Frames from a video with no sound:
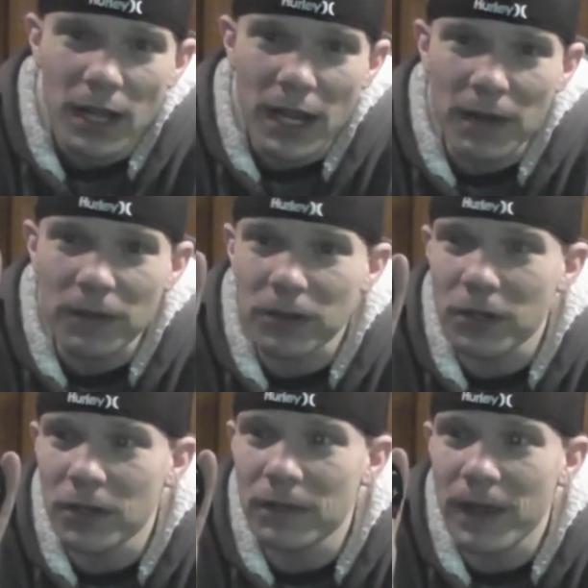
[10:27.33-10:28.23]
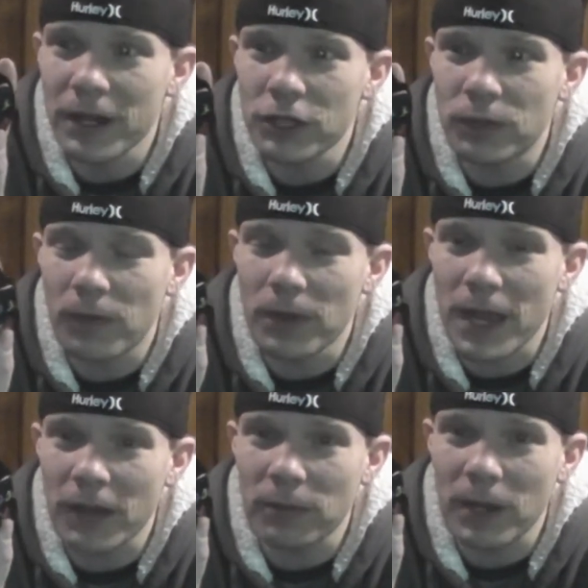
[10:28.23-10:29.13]
Kind of a little advantage for
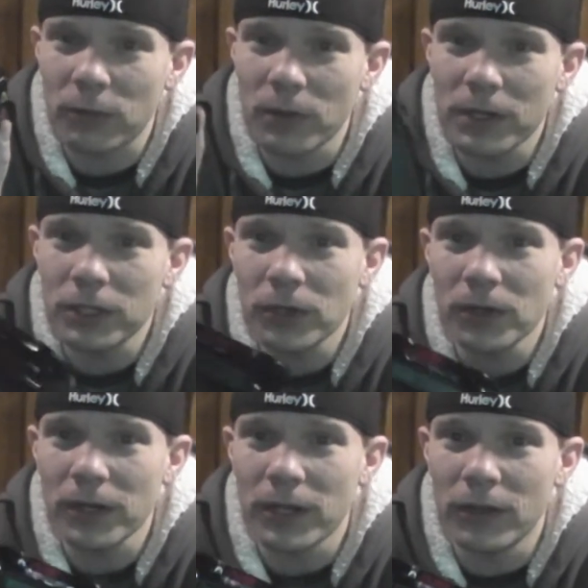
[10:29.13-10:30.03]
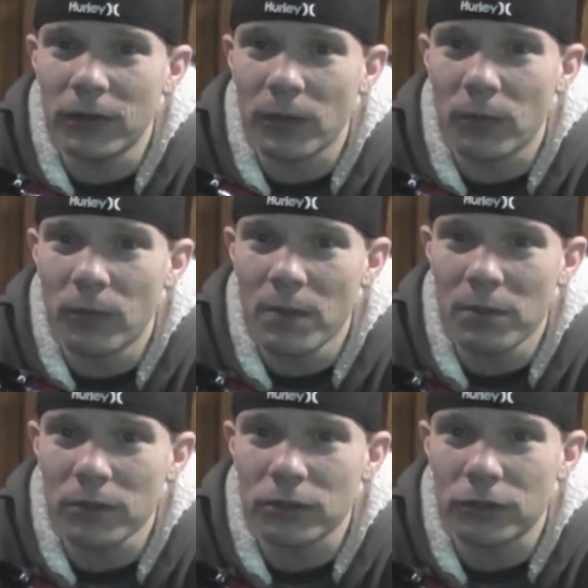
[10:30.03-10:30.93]
the Xbox One controller is
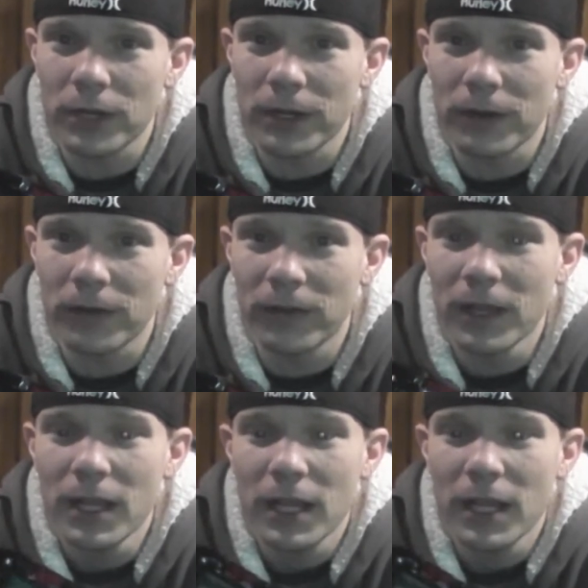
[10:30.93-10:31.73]
rumble triggers.